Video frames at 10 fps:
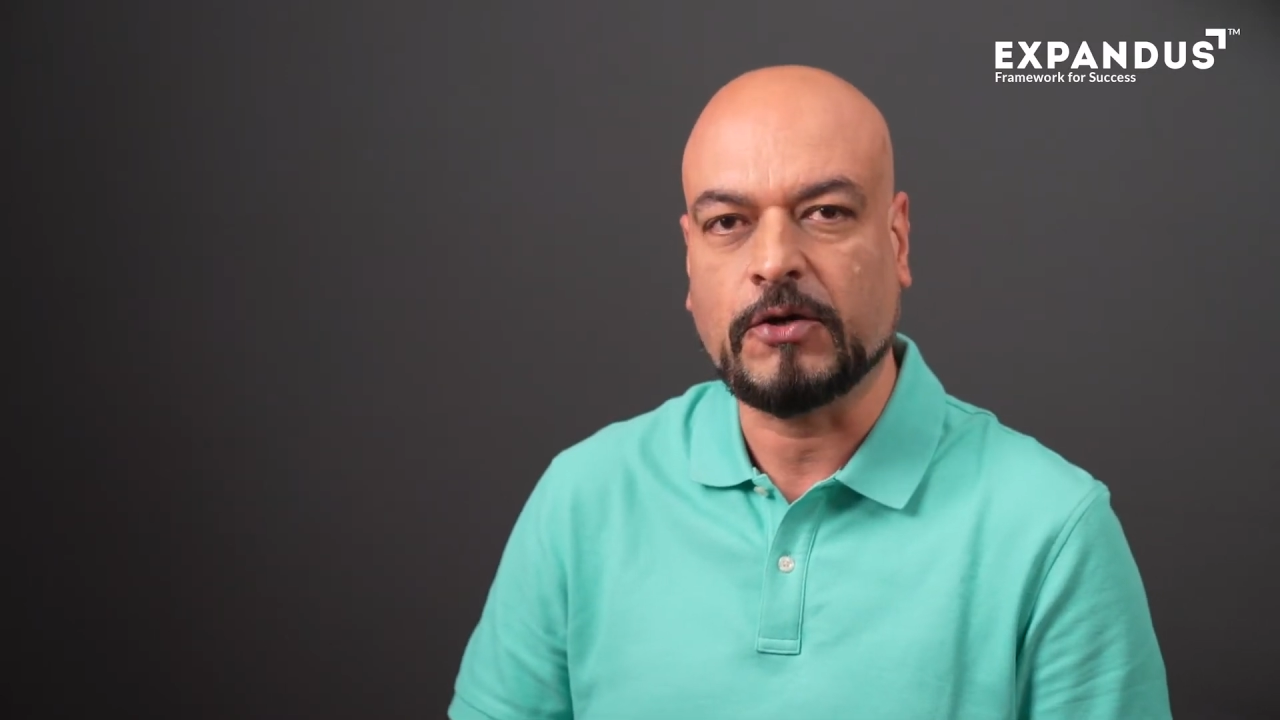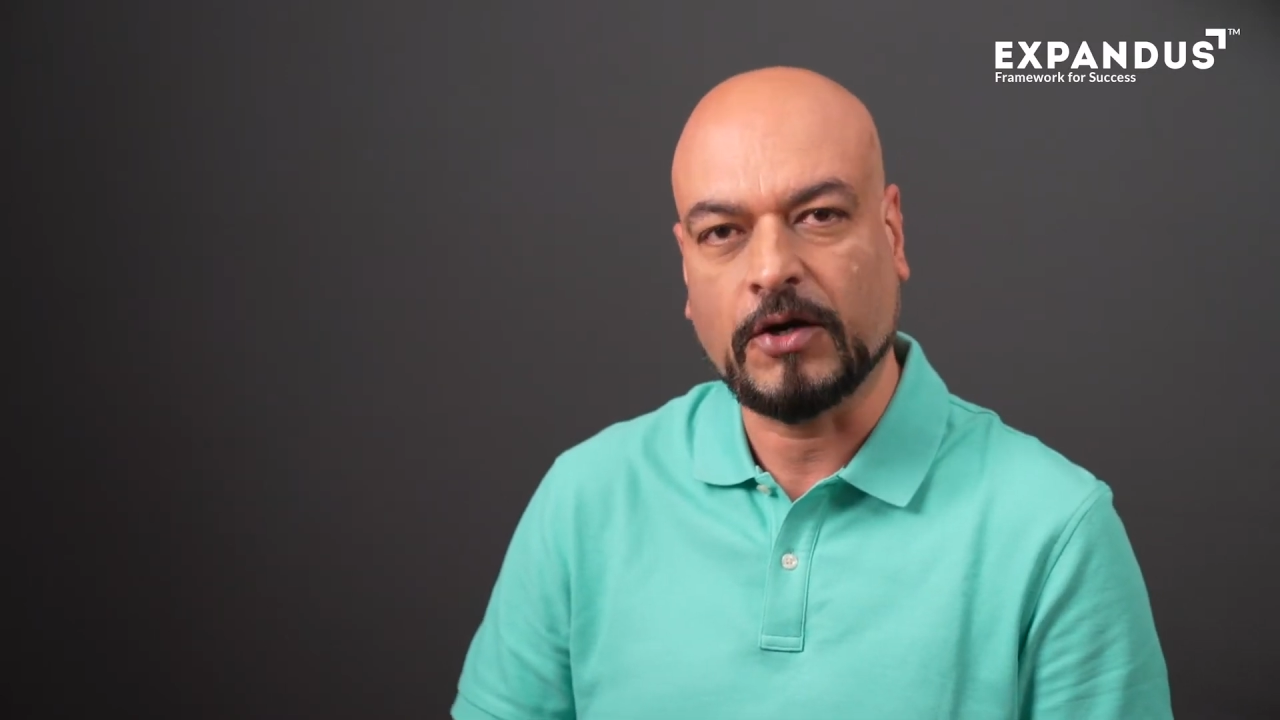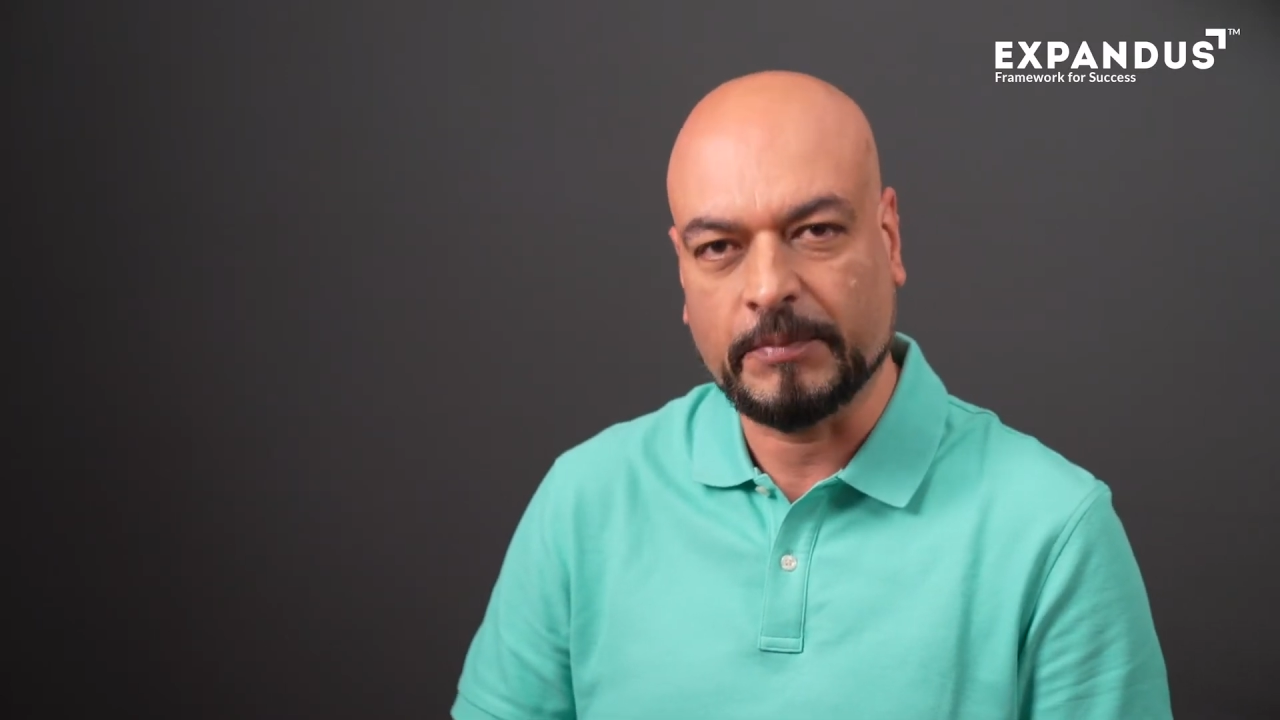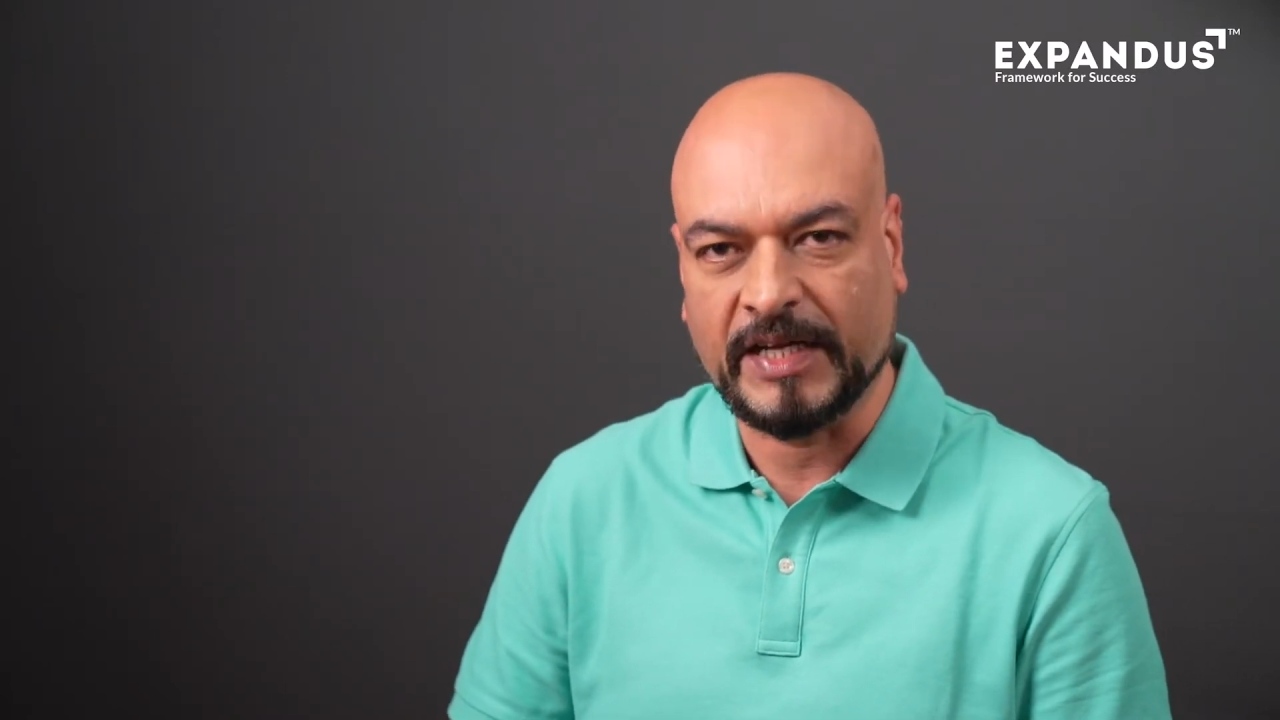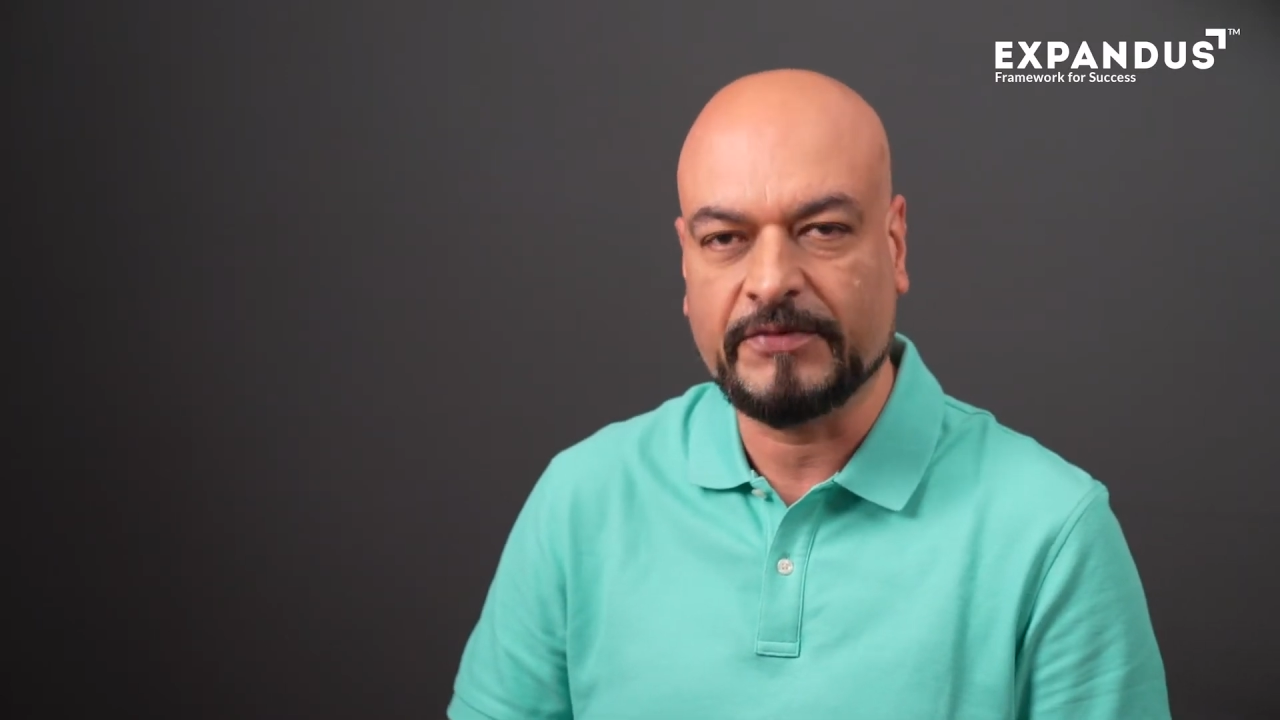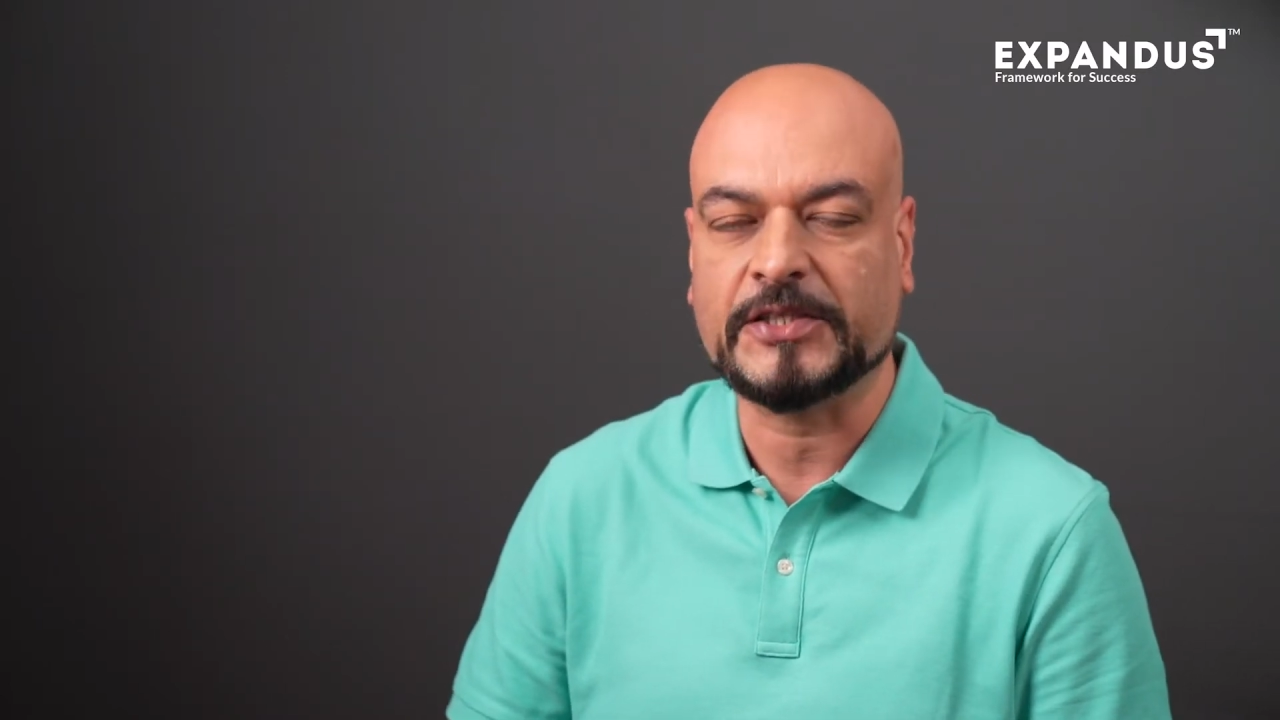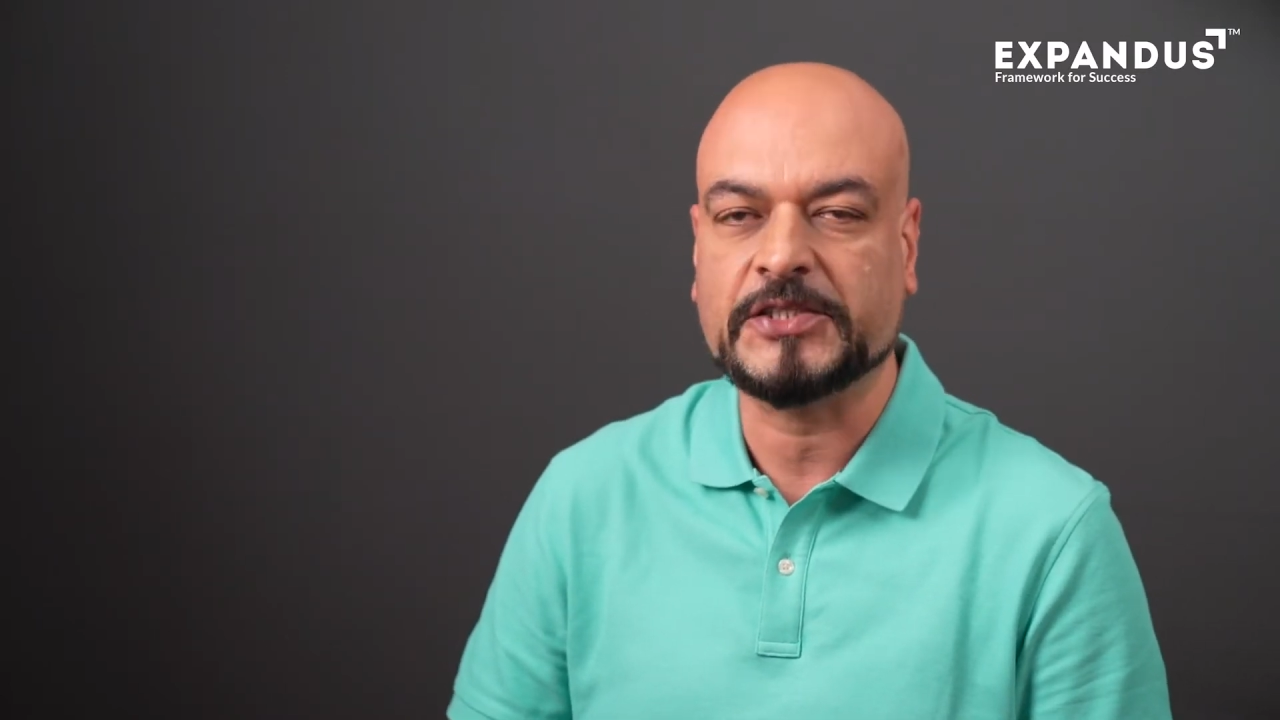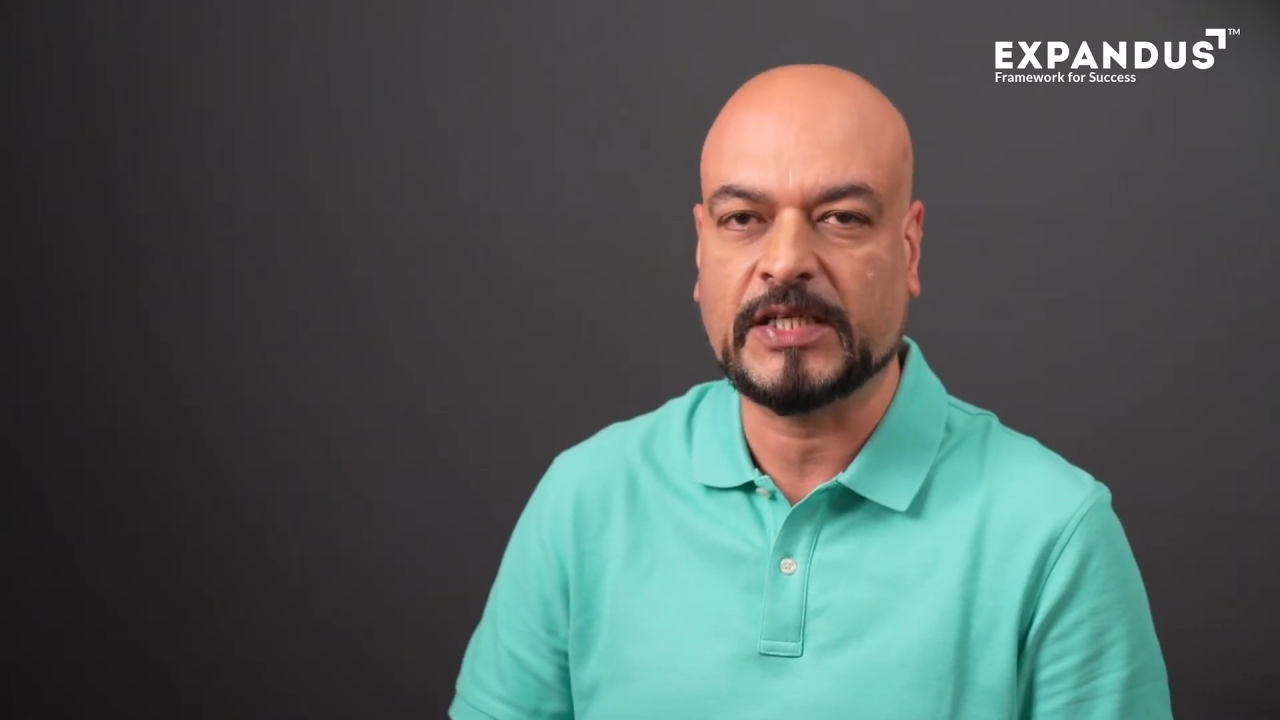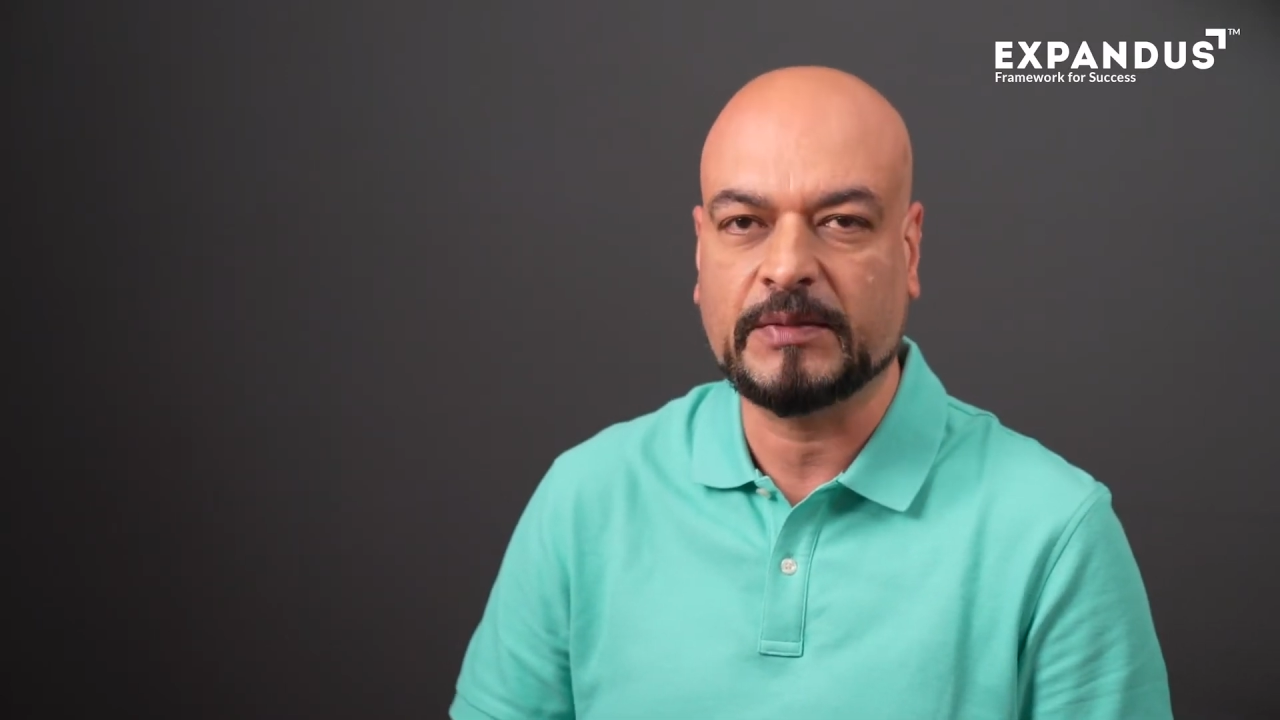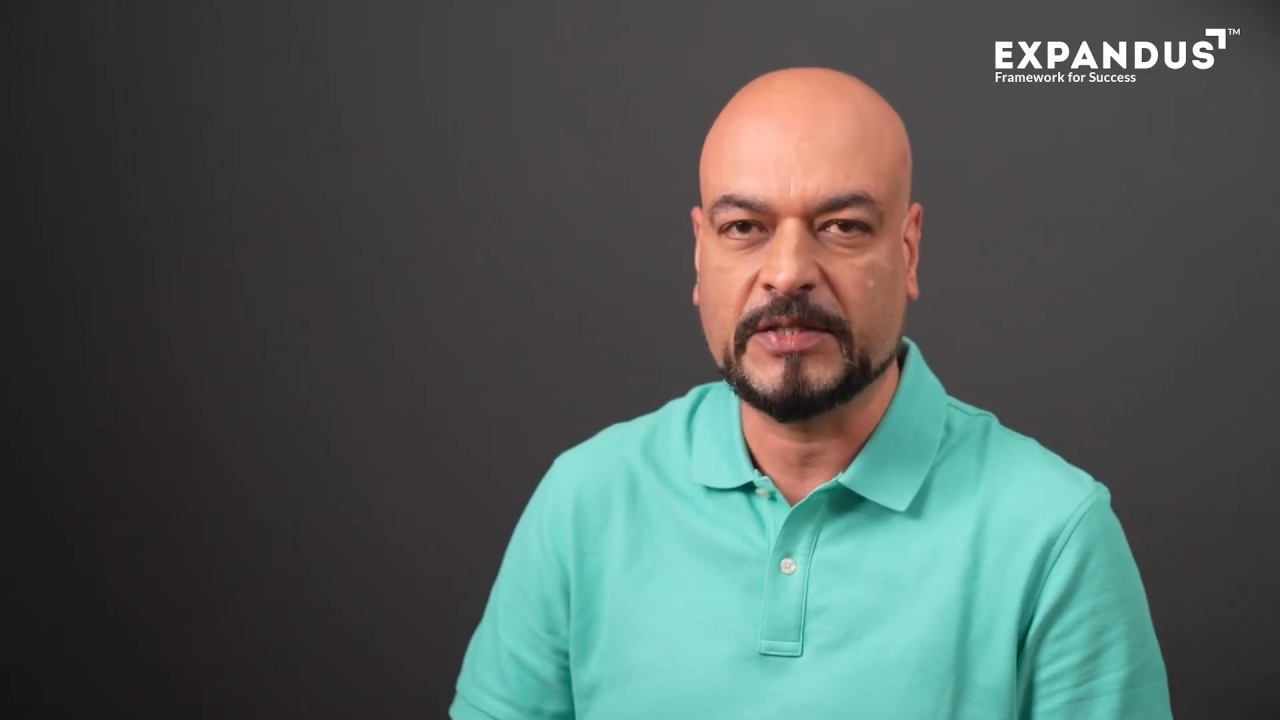or manufacturing